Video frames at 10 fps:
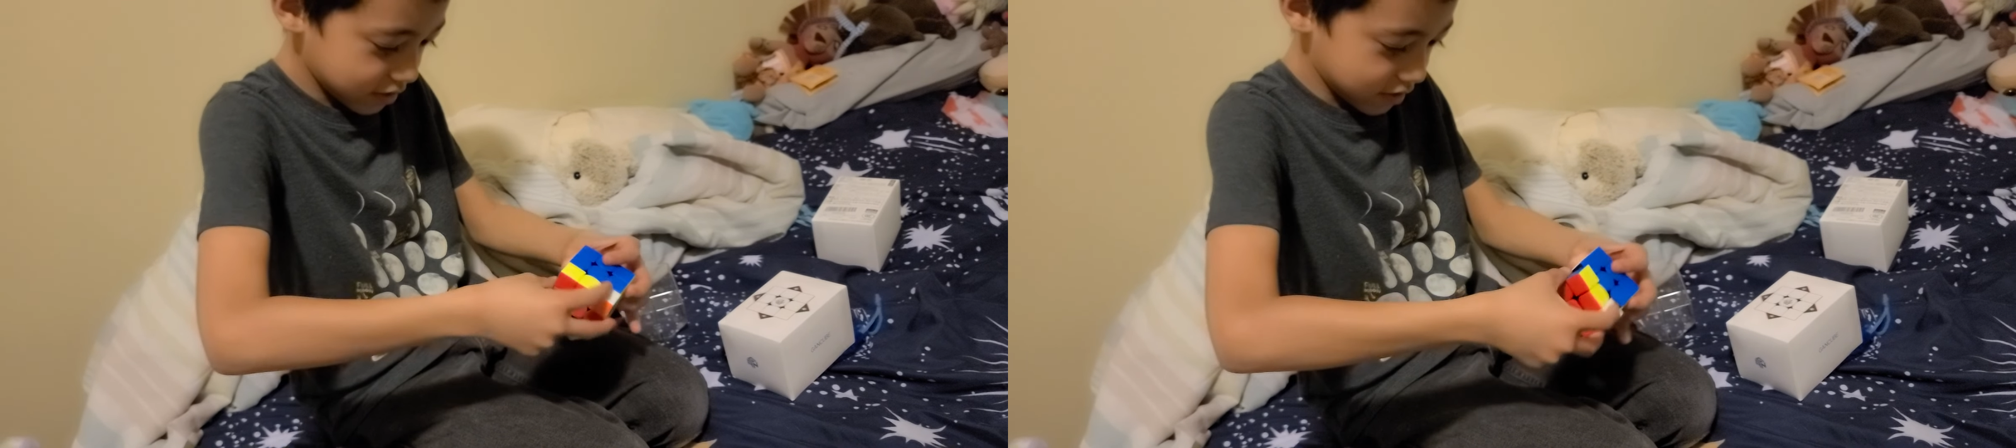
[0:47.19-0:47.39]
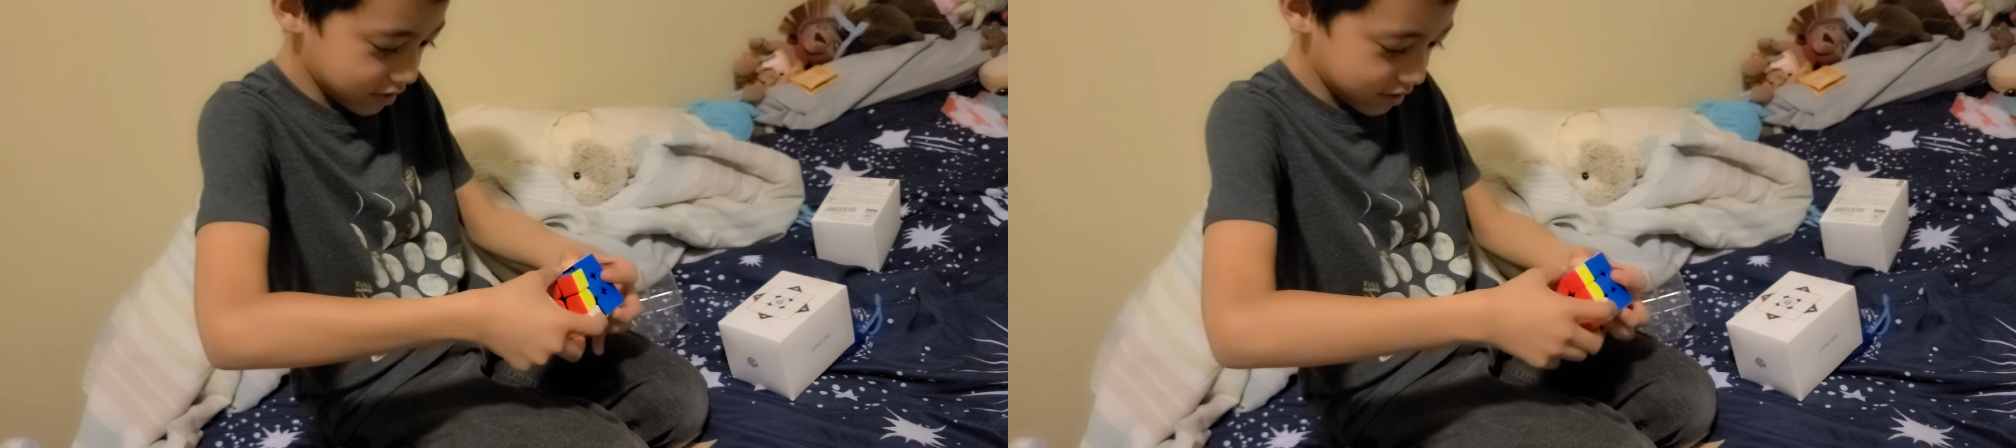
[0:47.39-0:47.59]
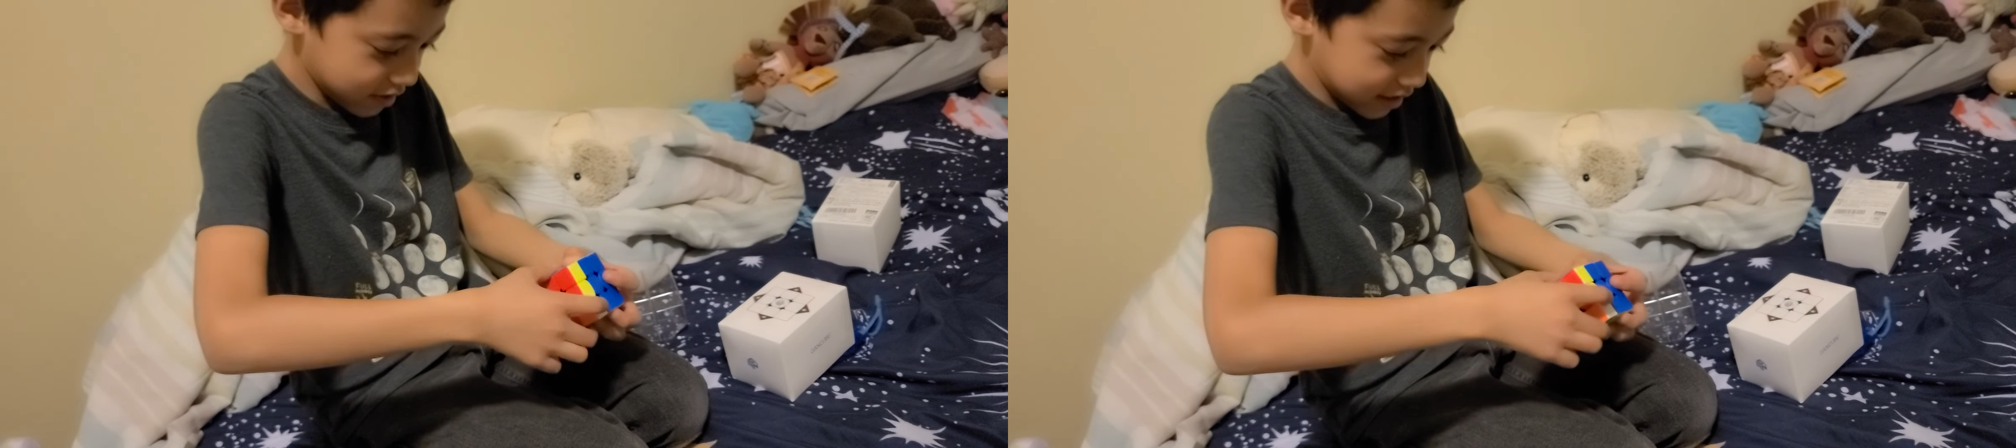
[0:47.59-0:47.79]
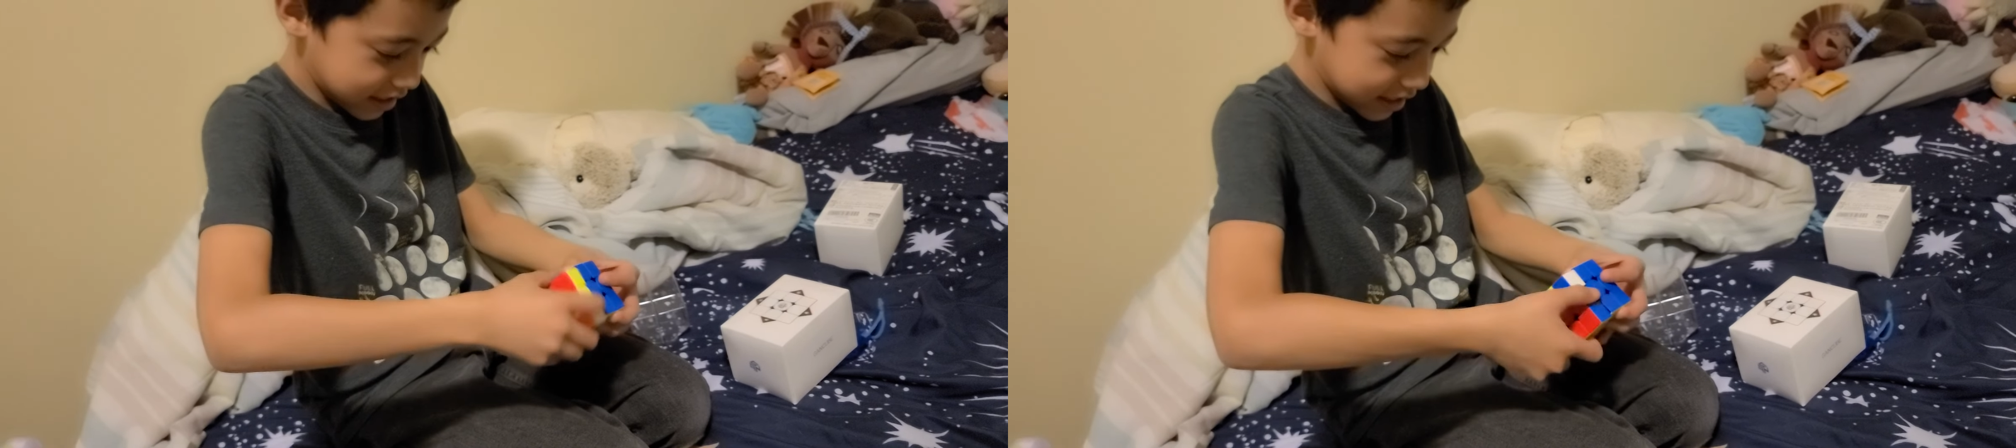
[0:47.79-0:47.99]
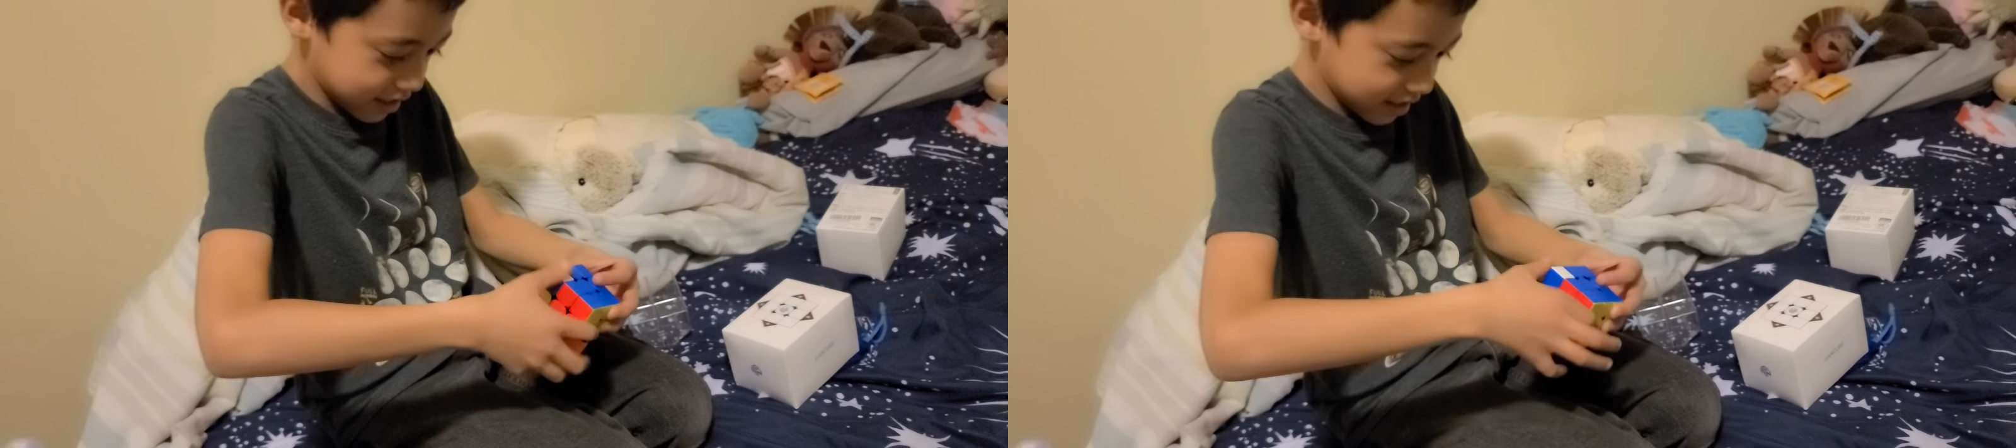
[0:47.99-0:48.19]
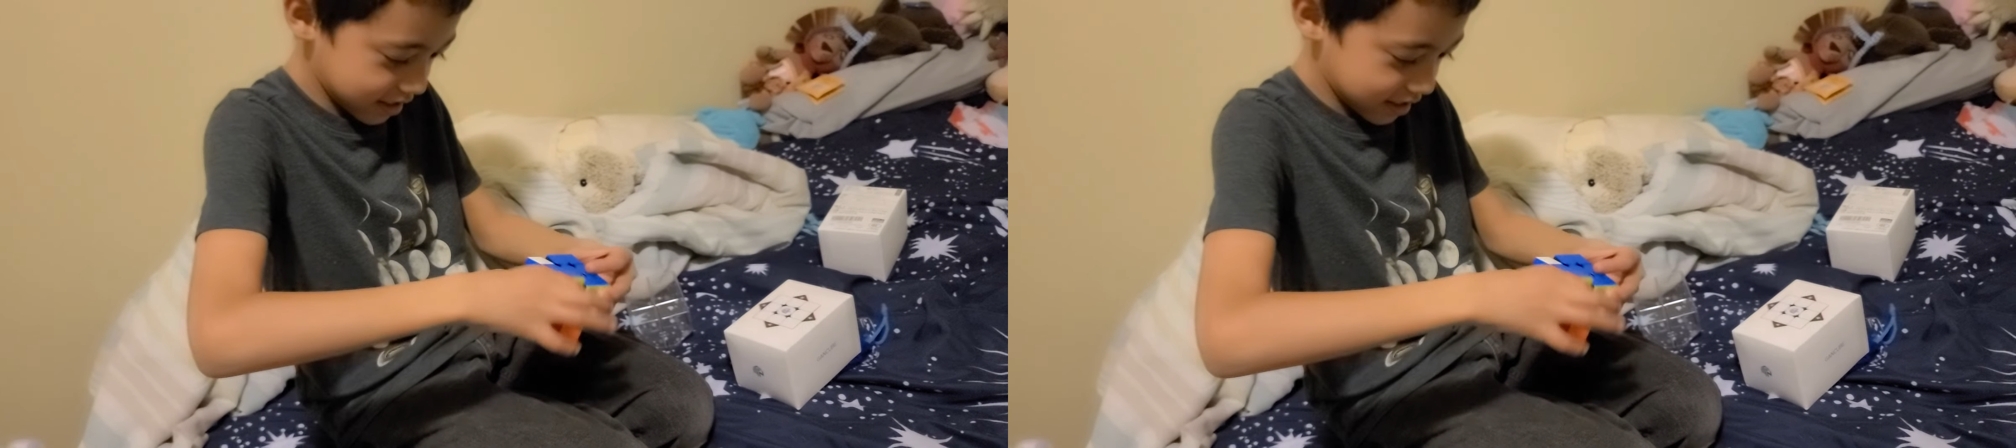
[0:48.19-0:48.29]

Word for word: for doing that.